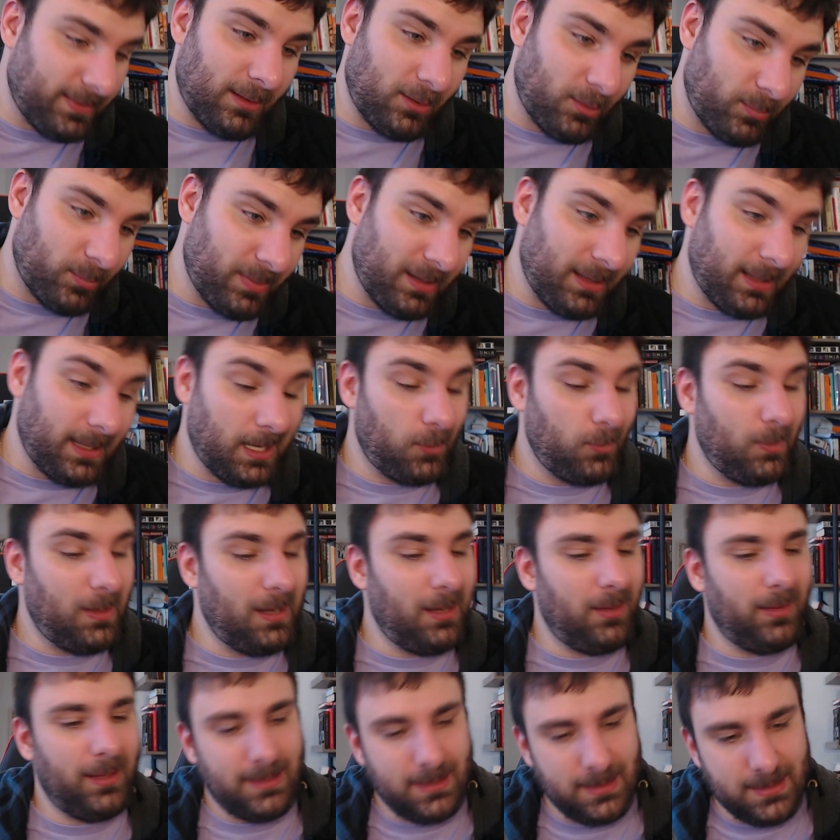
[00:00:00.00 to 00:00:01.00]
be like,
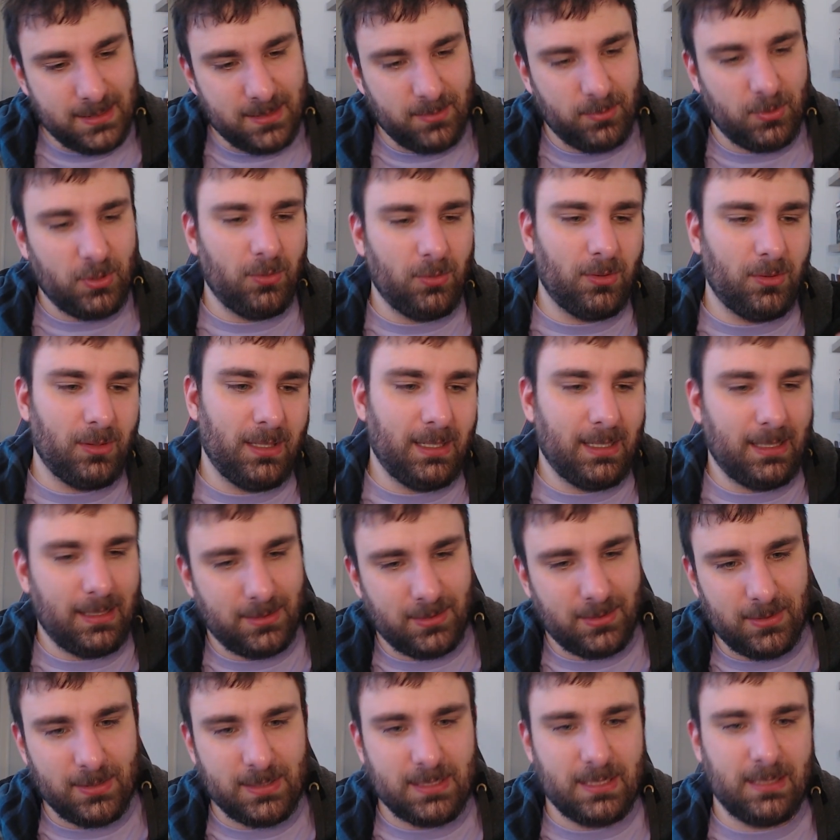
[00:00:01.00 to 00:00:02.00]
well, I did some Googling and it
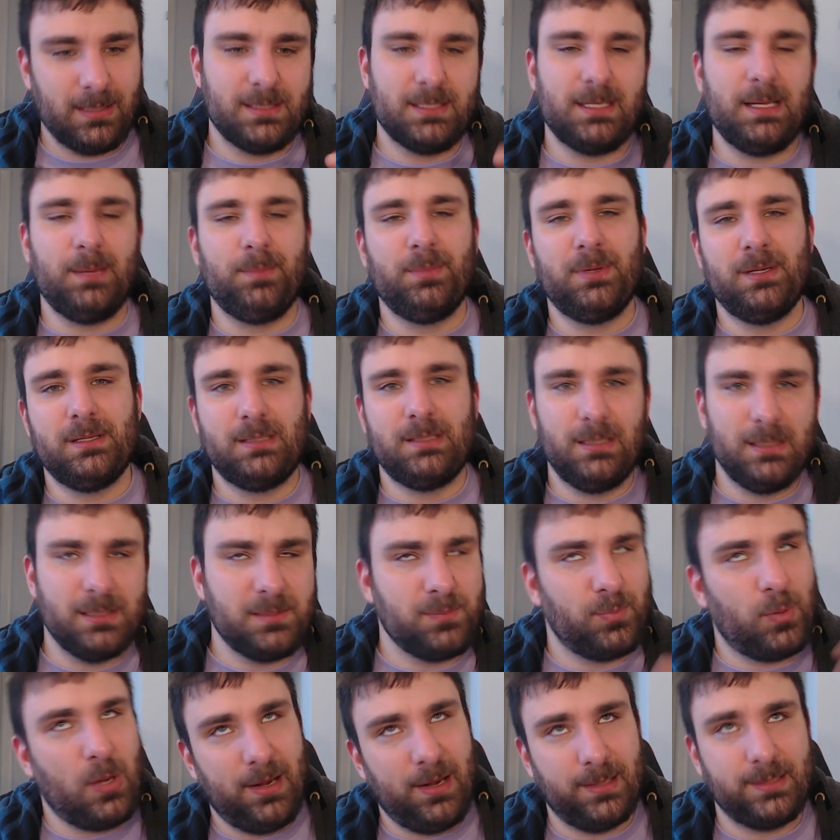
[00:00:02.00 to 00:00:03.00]
turns out this
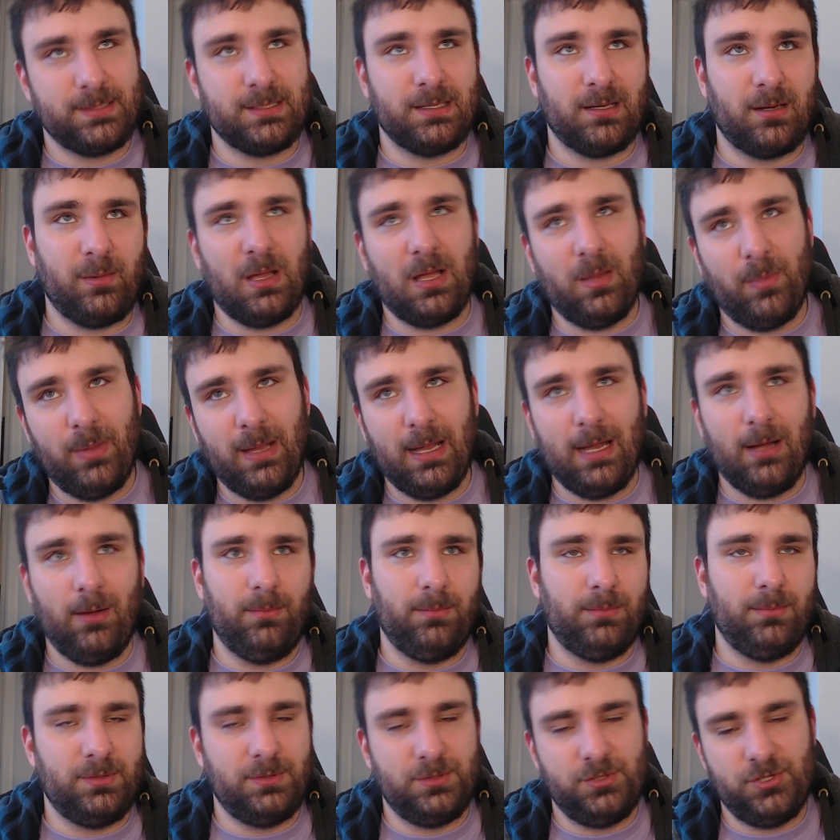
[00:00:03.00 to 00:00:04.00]
product's going to be coming out
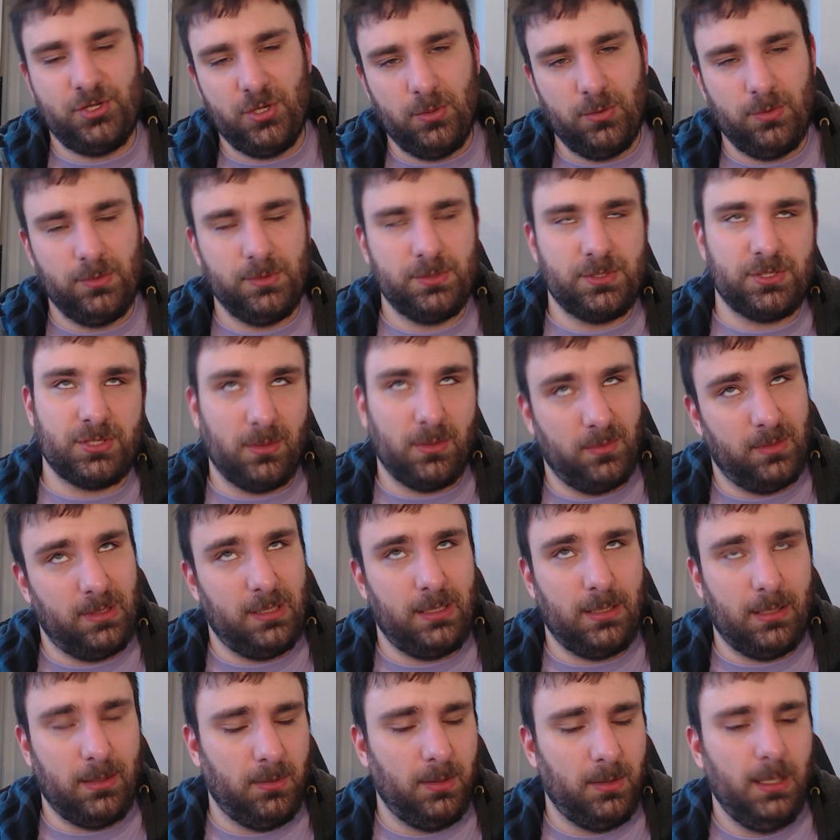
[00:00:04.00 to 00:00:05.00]
in June. So,
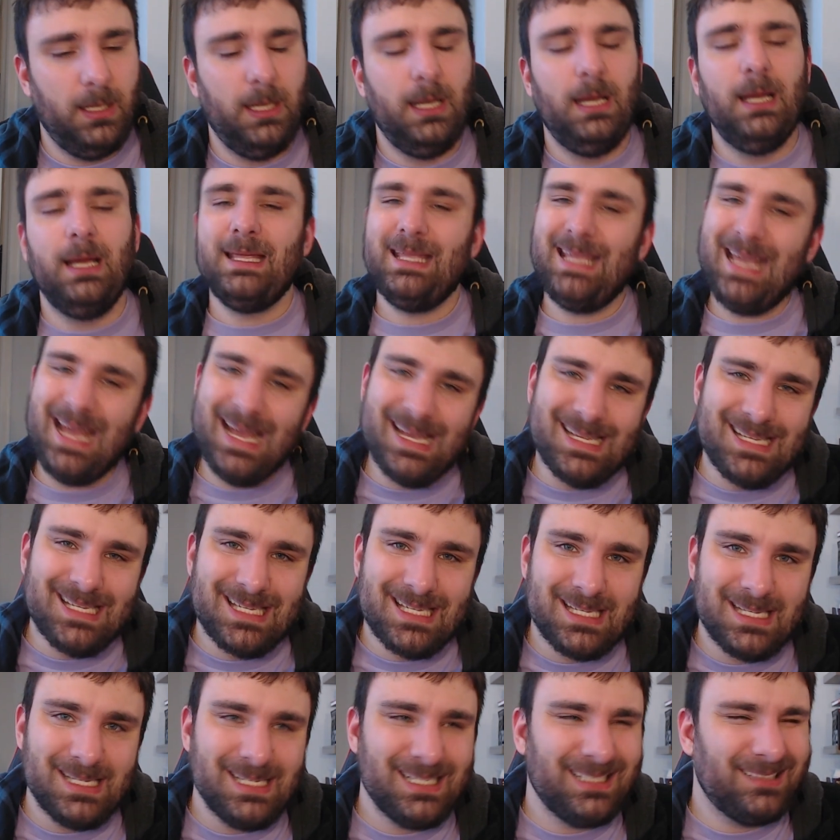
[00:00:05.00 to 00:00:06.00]

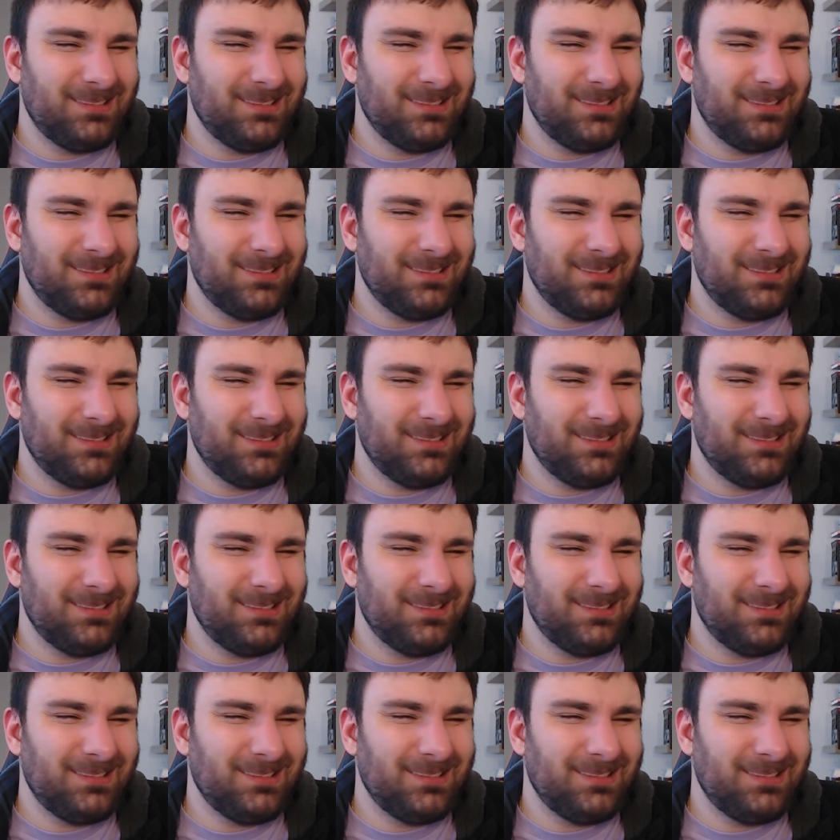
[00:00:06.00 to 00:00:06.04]
yes,